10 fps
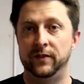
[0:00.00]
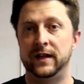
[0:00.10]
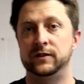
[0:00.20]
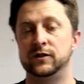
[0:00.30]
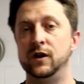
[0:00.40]

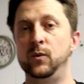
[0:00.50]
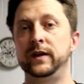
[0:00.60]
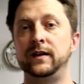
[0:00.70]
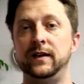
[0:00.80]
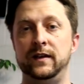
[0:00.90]
that is
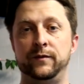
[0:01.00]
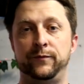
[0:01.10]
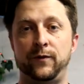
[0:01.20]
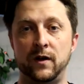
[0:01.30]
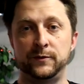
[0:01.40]
going in
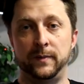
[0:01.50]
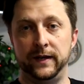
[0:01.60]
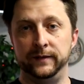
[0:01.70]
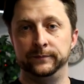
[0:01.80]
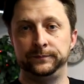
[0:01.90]

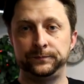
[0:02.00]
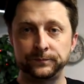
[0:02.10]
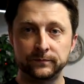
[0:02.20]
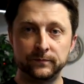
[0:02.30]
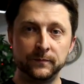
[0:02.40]
Frostbite.
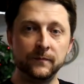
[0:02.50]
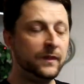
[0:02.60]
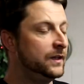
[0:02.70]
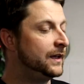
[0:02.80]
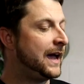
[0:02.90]

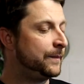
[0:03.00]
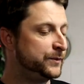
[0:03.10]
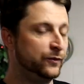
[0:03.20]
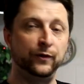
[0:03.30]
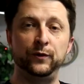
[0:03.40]

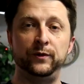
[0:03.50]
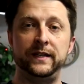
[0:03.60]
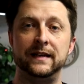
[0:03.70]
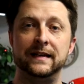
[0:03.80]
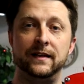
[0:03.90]

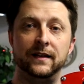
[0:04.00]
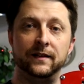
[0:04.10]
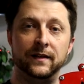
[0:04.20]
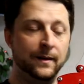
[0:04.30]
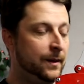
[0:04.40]
Absolutely
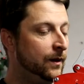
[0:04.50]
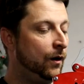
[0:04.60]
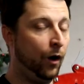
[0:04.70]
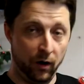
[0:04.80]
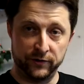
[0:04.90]

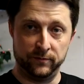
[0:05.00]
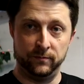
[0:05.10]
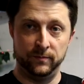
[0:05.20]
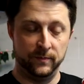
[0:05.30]
awesome.